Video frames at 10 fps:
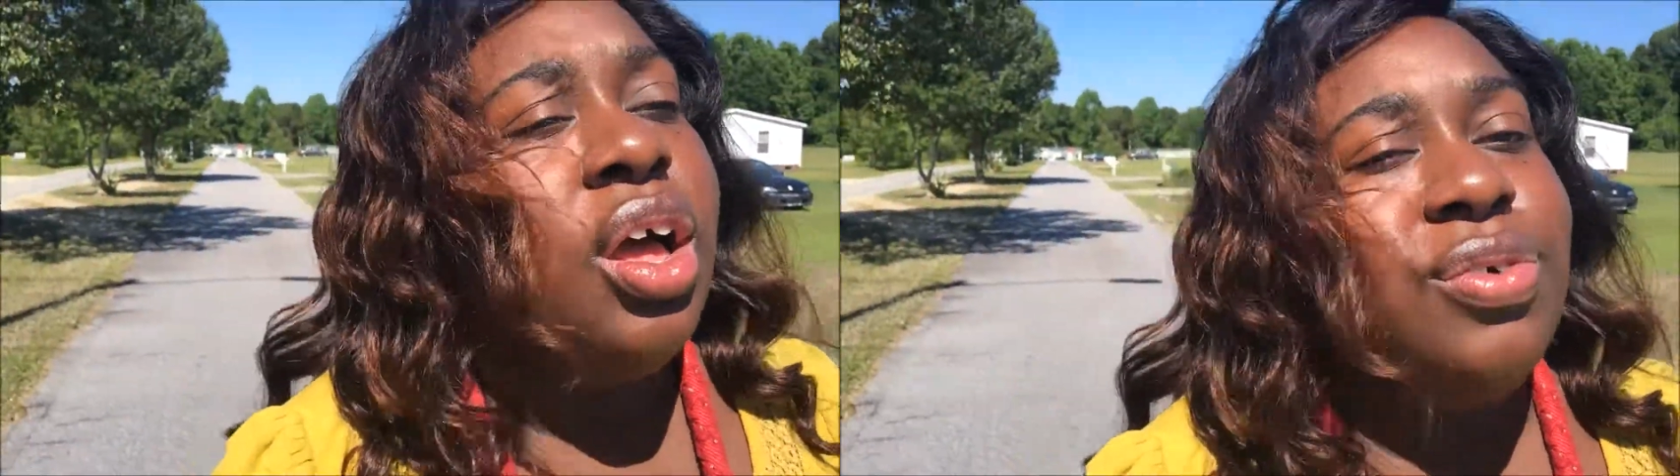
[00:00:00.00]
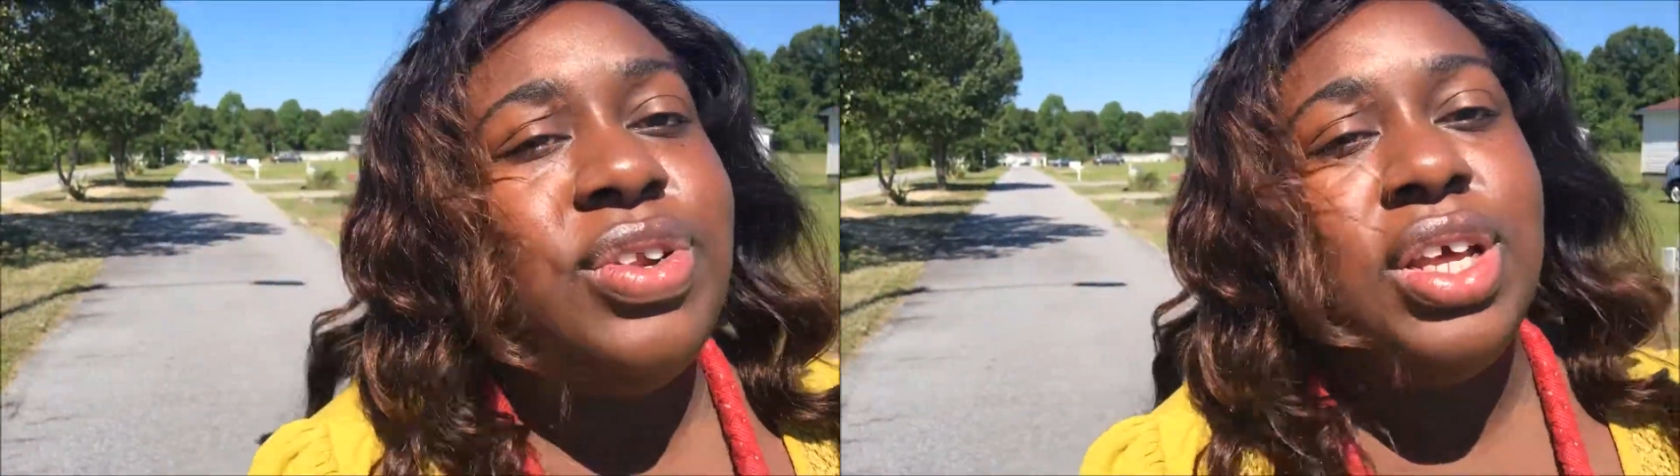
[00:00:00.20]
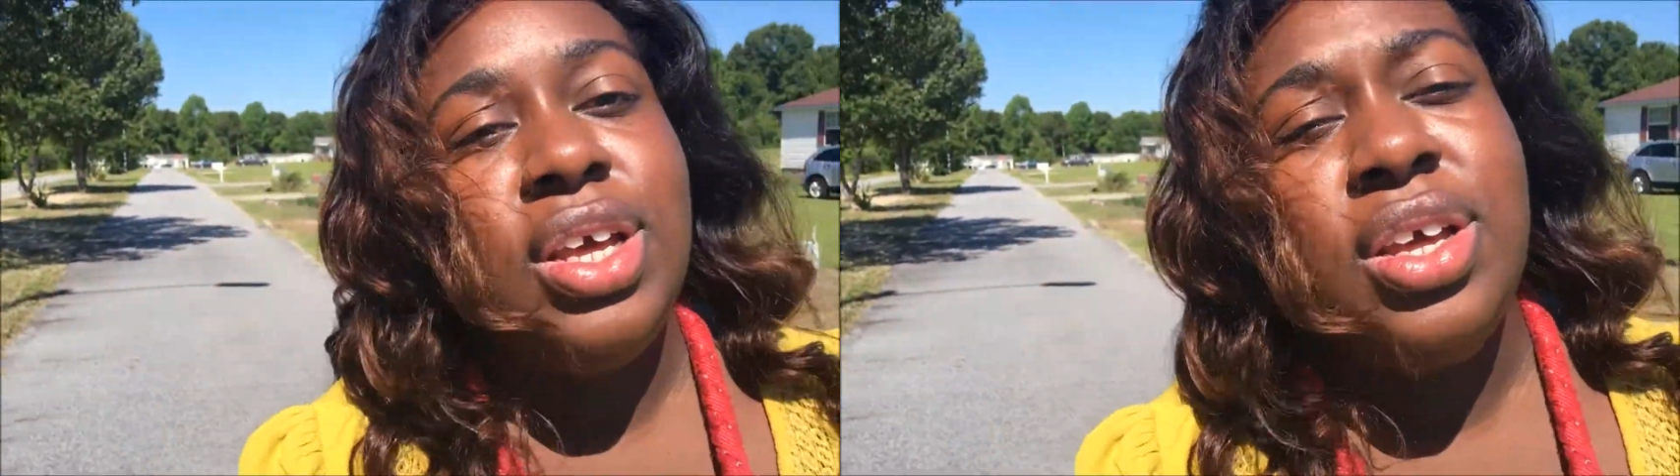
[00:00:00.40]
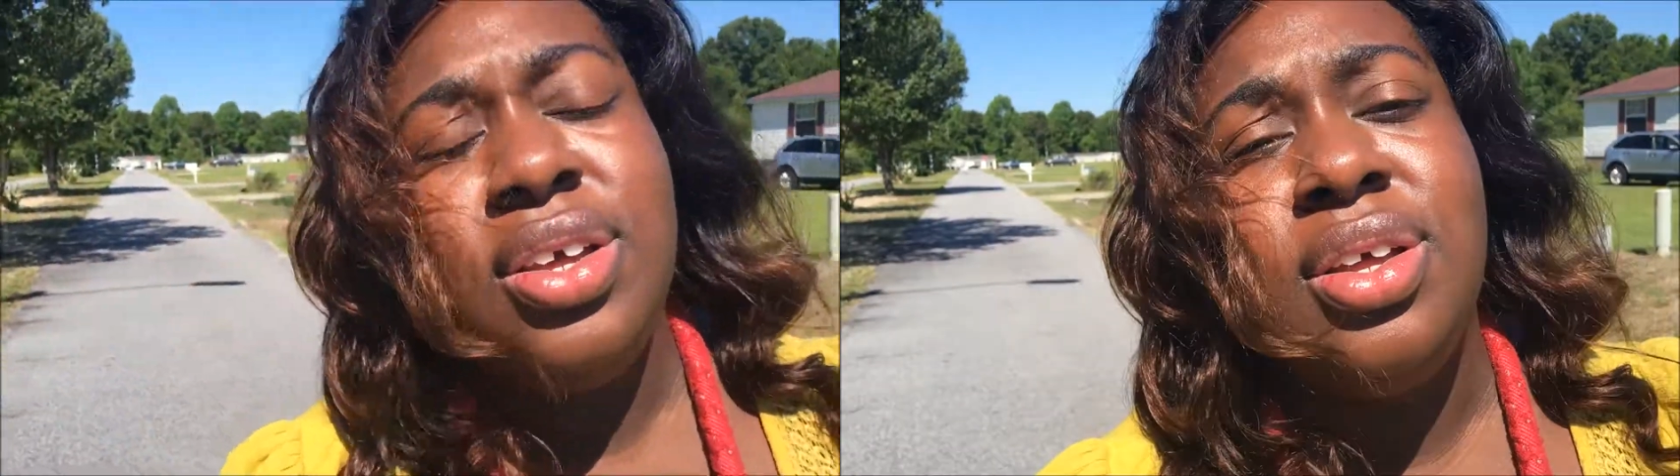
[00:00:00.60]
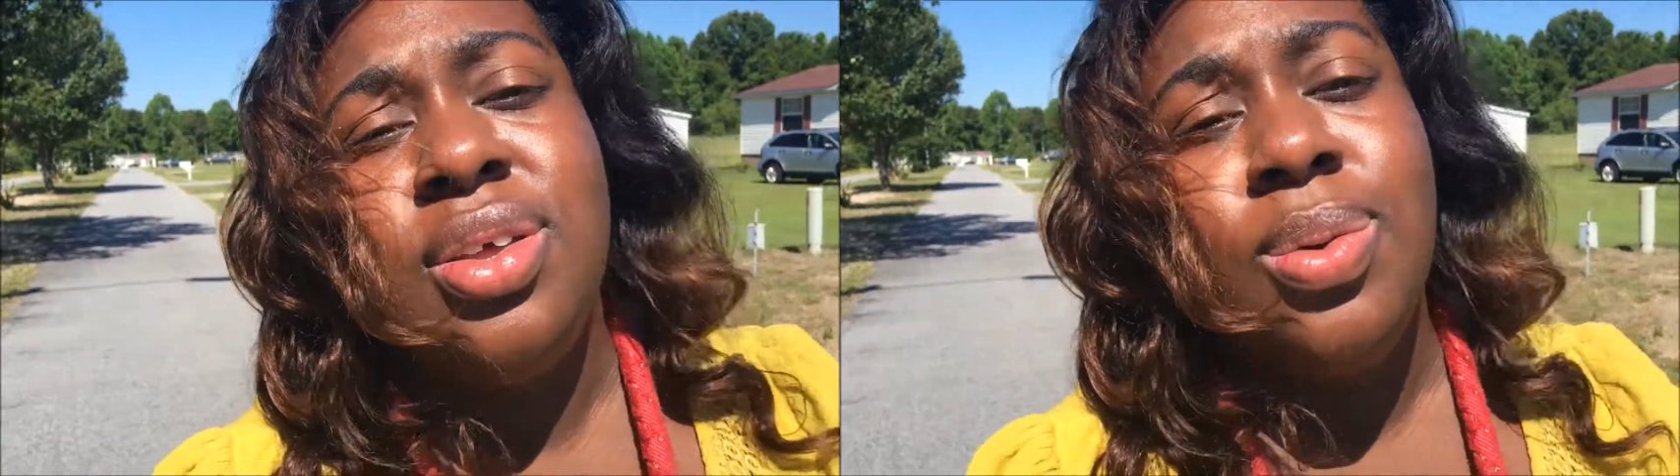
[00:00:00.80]
hopefully
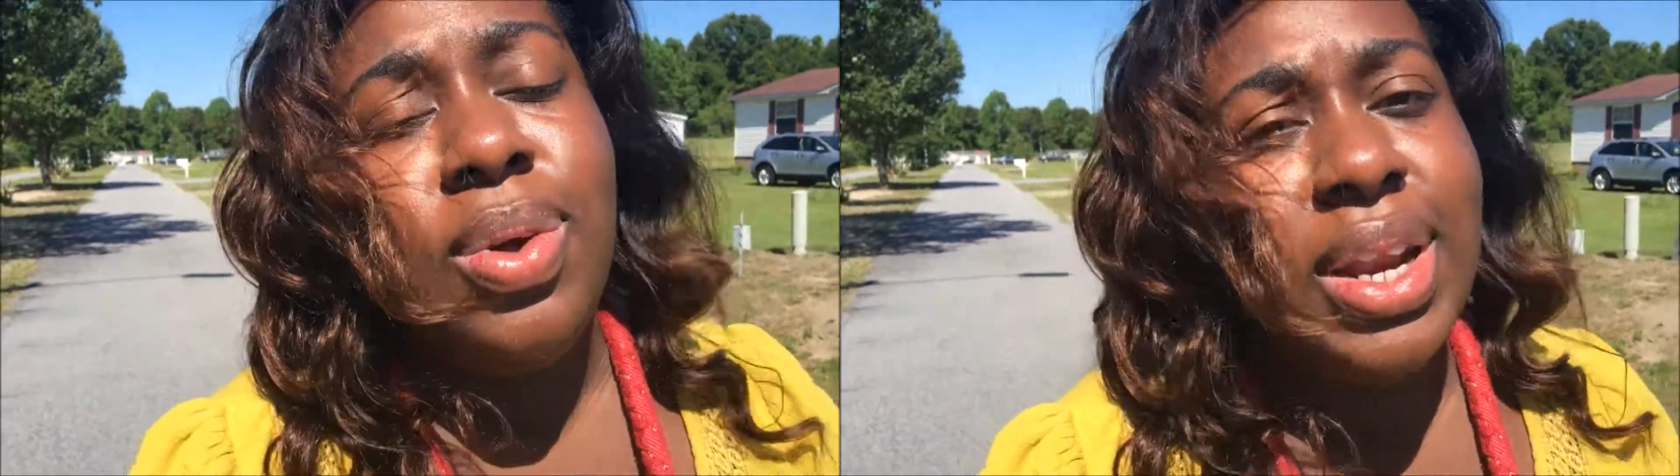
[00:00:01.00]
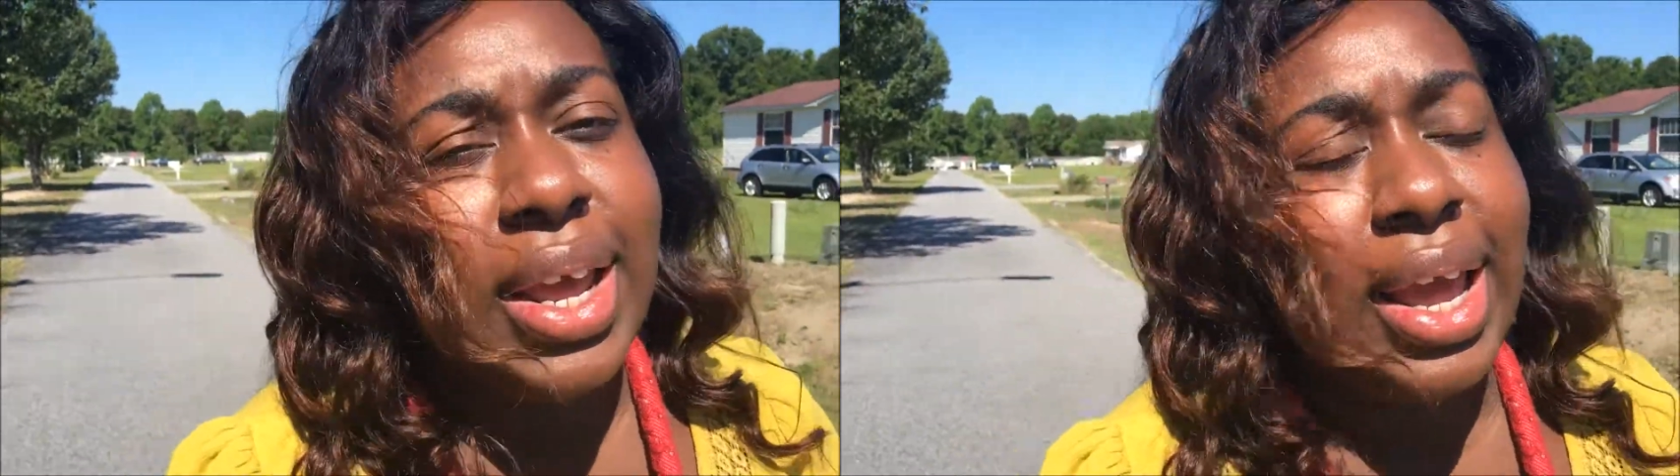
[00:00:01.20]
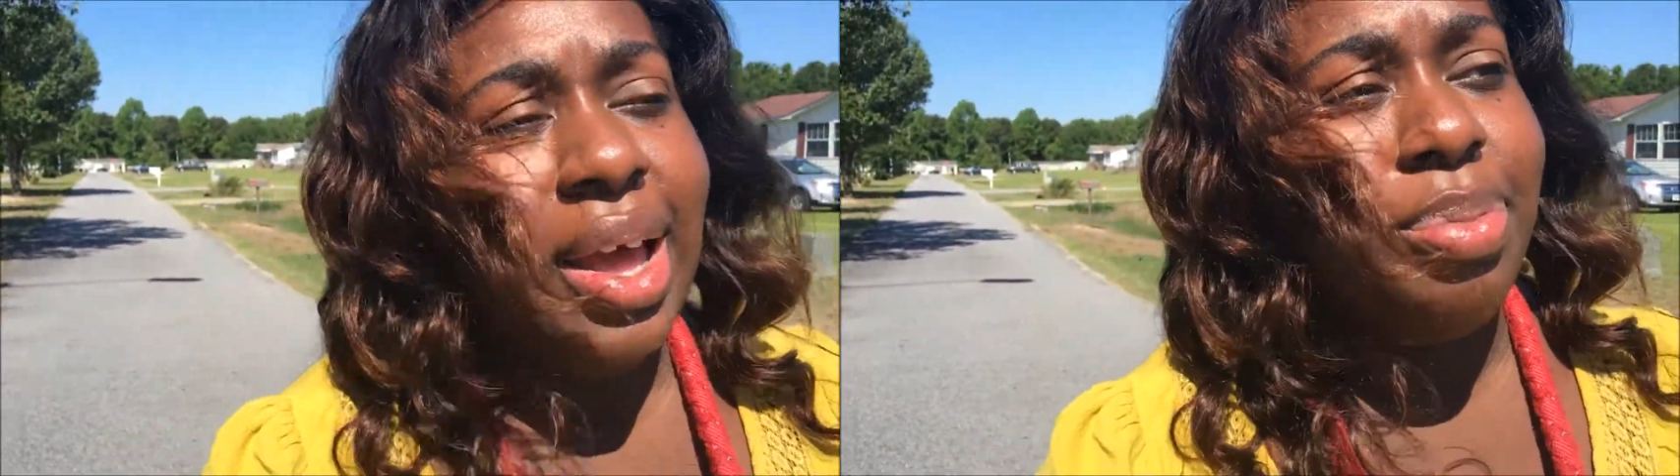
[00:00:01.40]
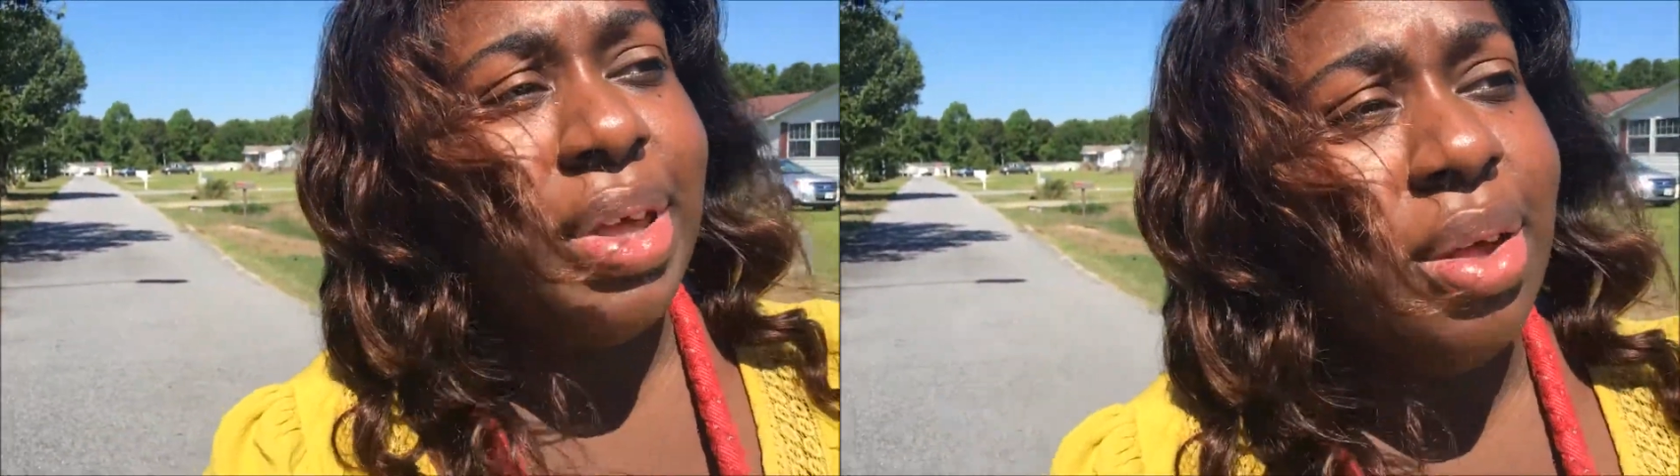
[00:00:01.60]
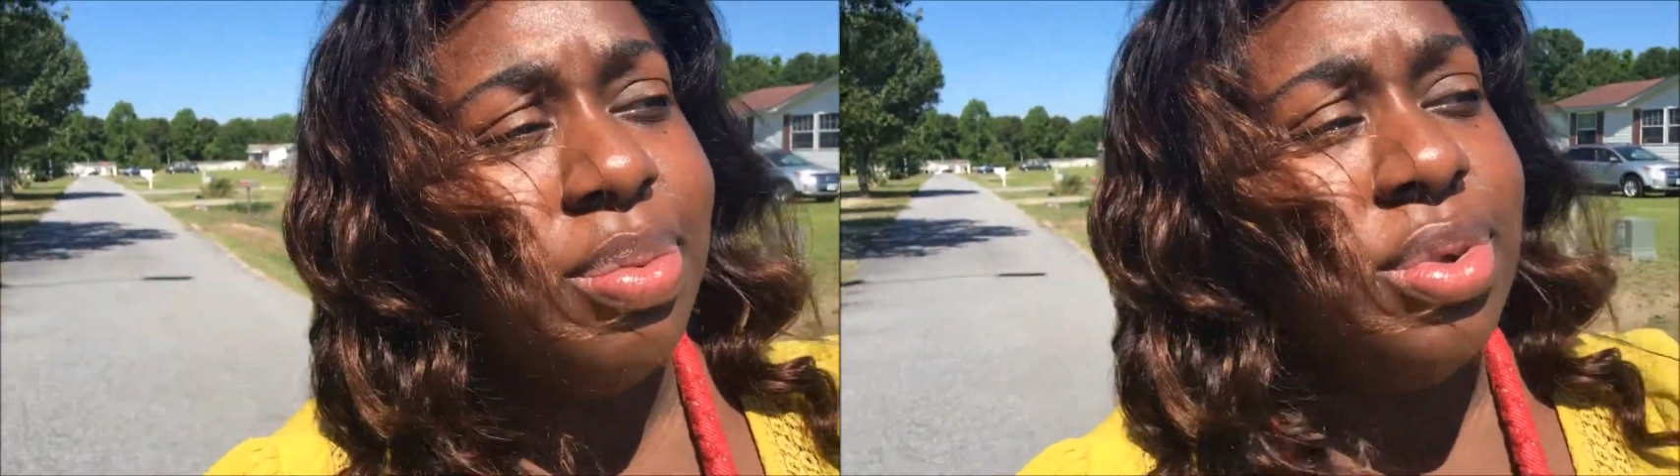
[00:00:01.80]
one day I'll
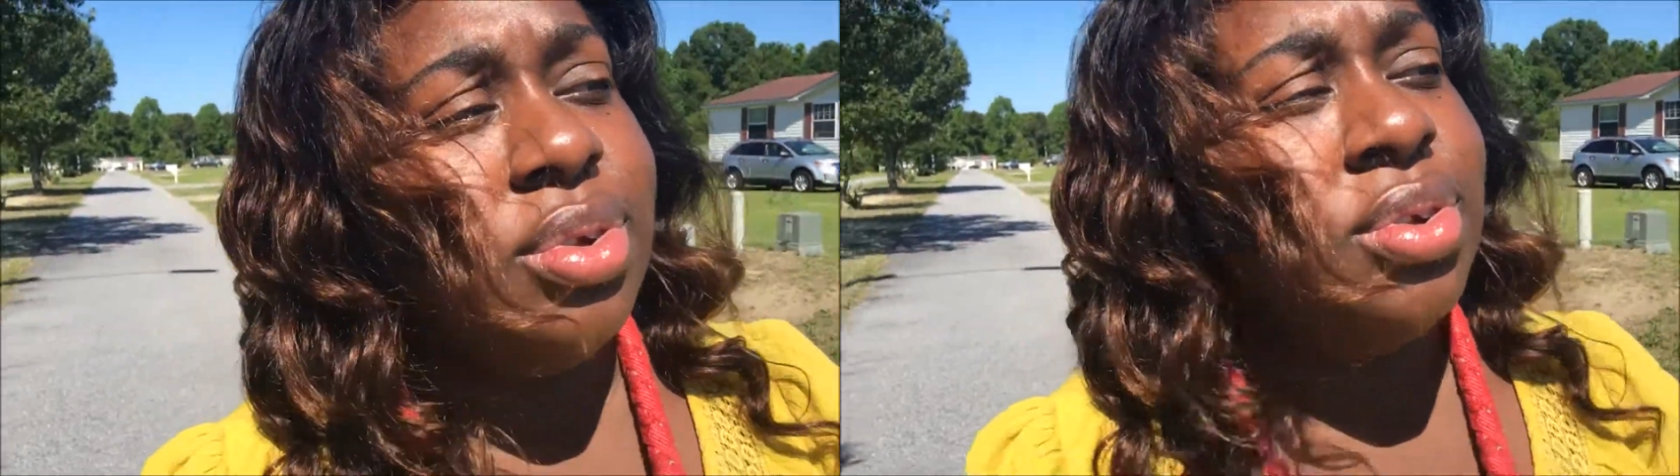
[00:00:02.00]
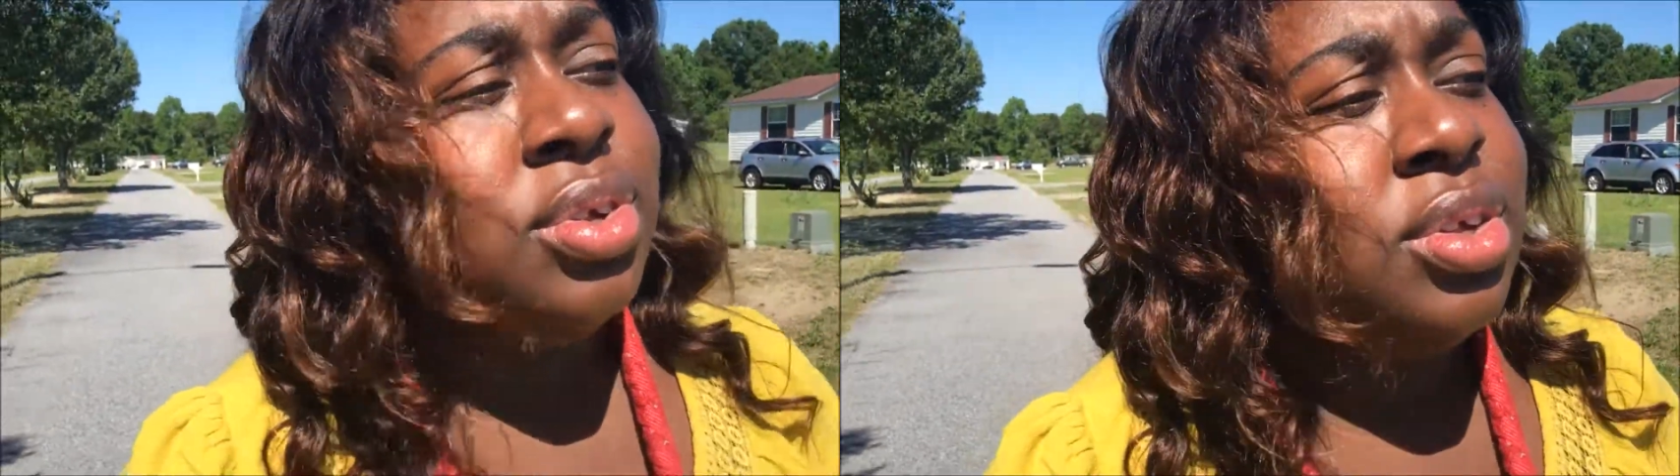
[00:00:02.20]
be able